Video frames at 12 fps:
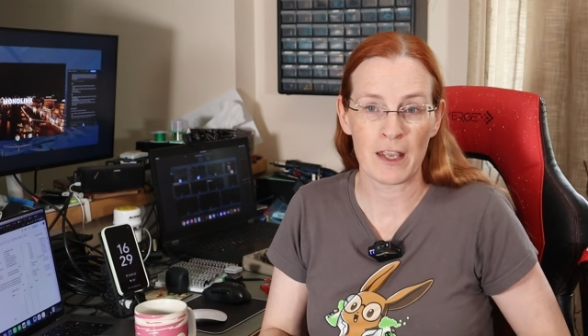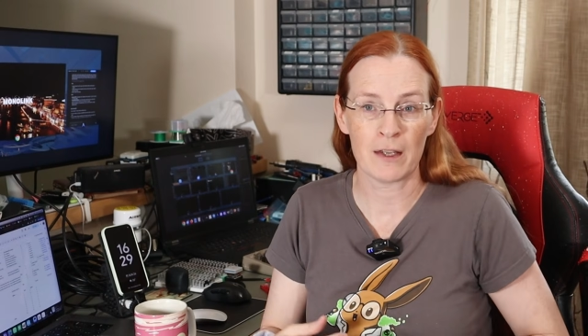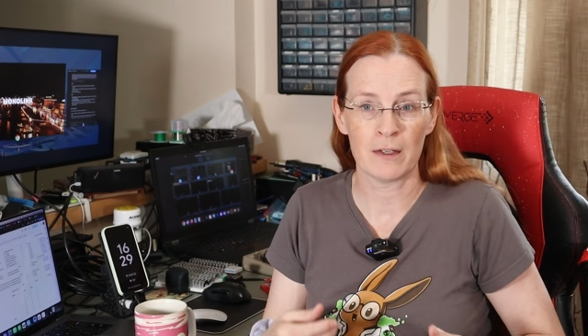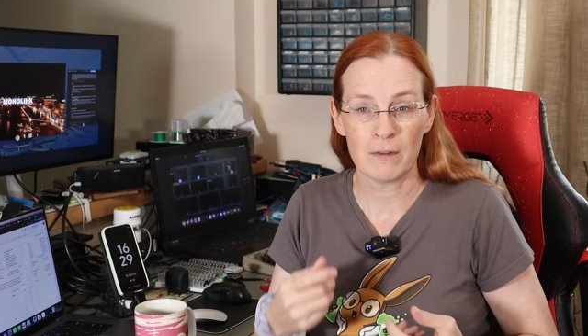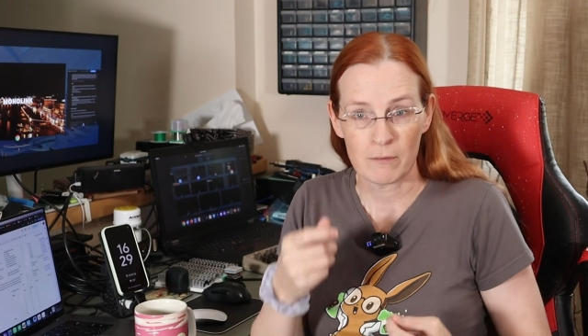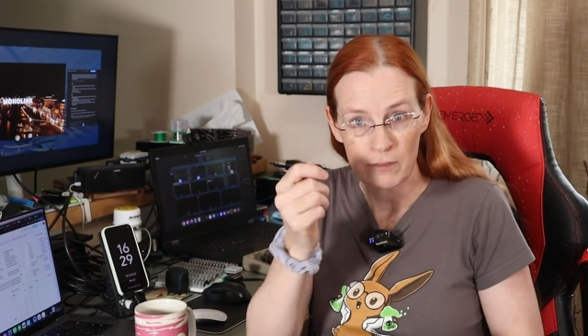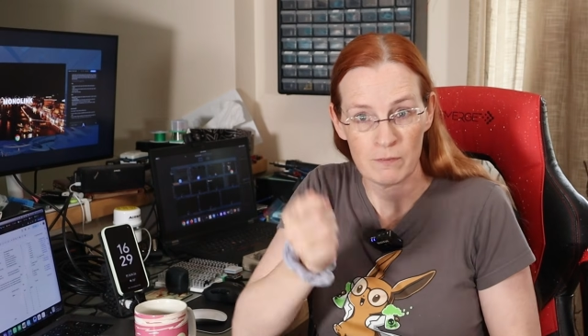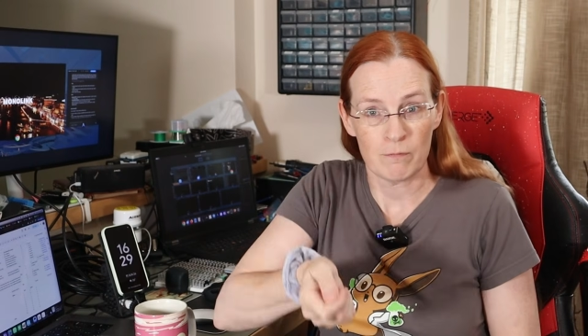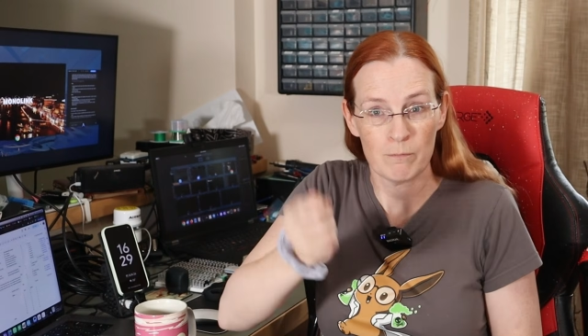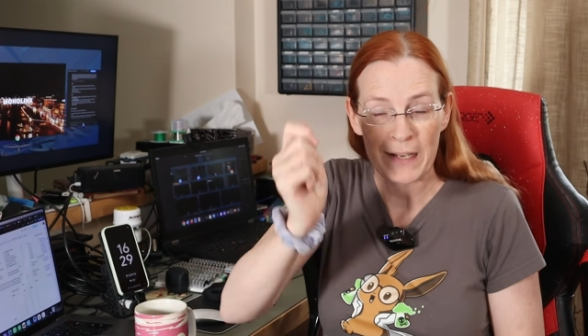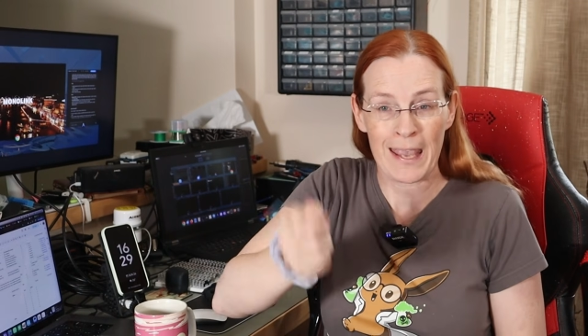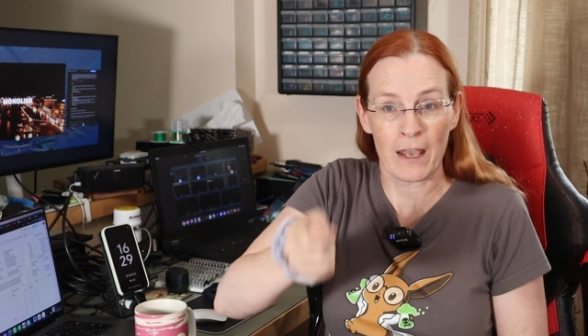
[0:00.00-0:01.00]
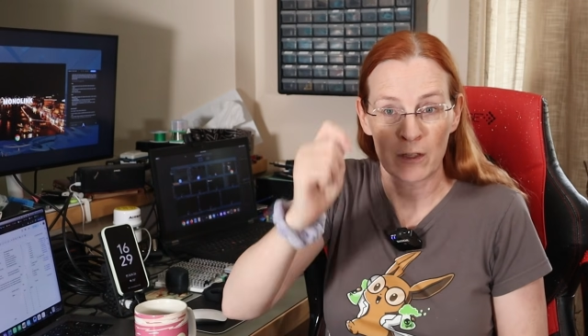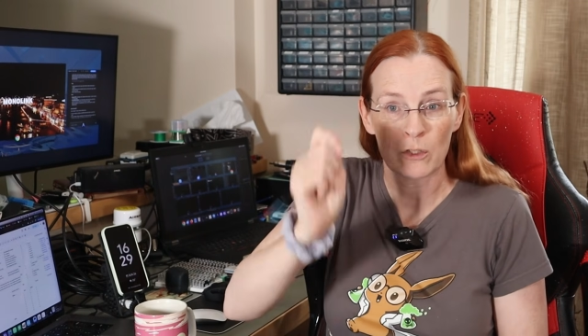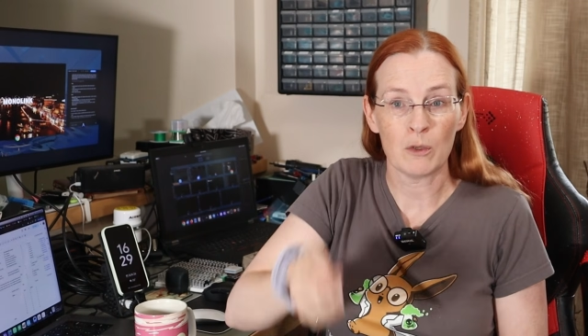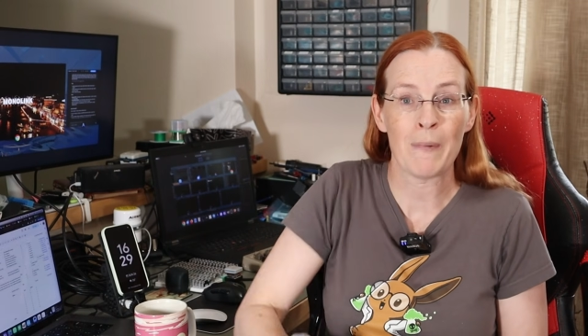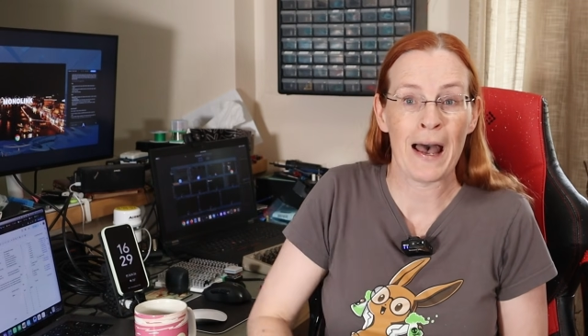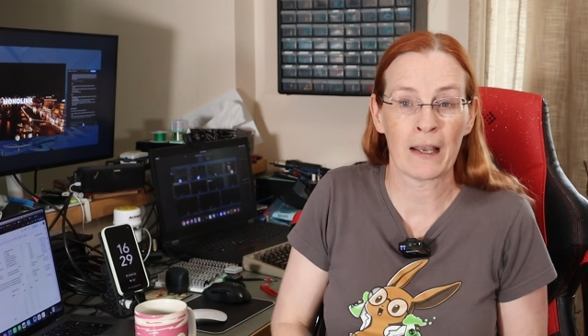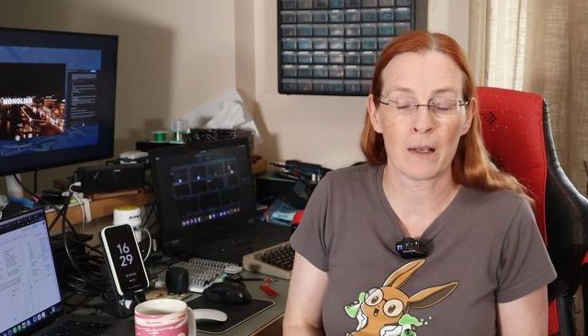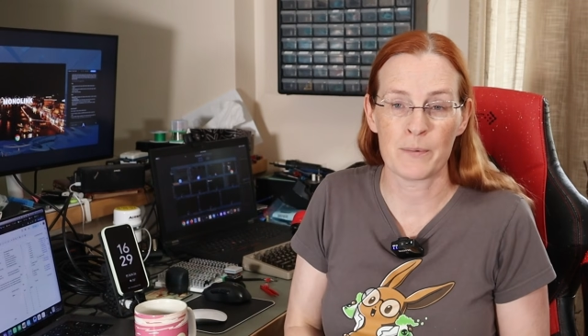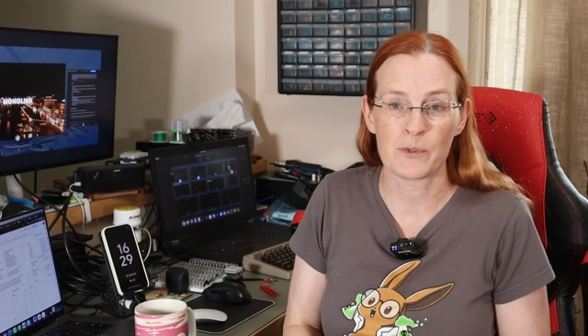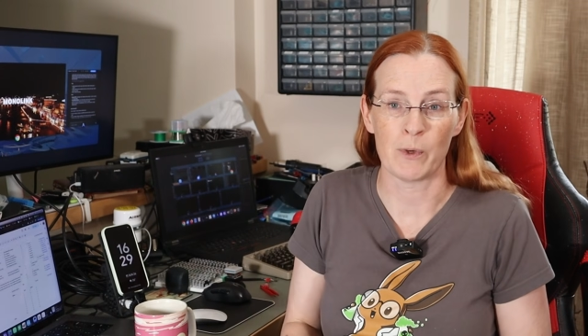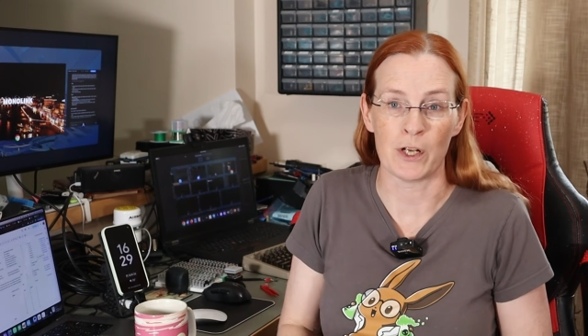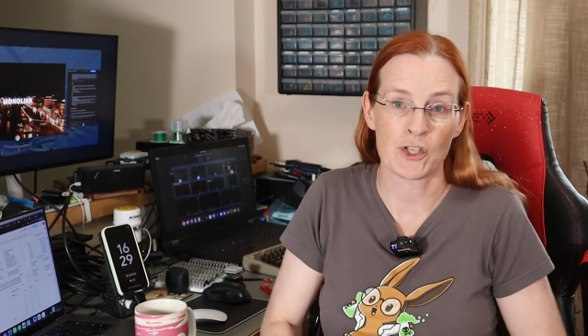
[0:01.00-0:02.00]
a mechanical backup
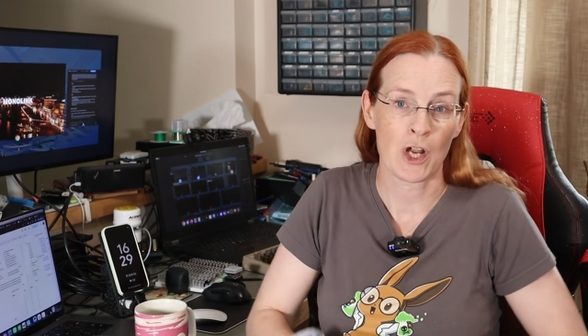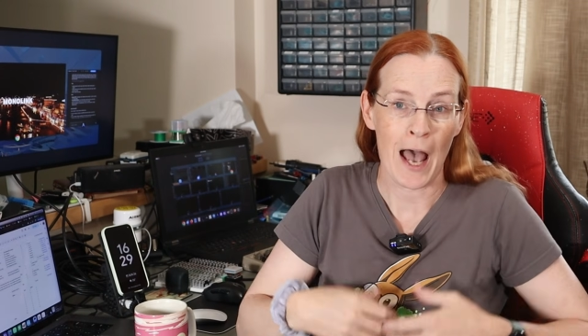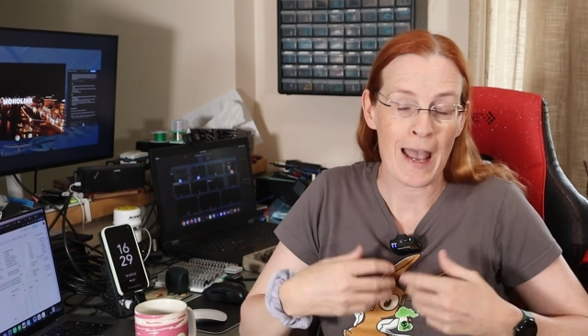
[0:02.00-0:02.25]
switch.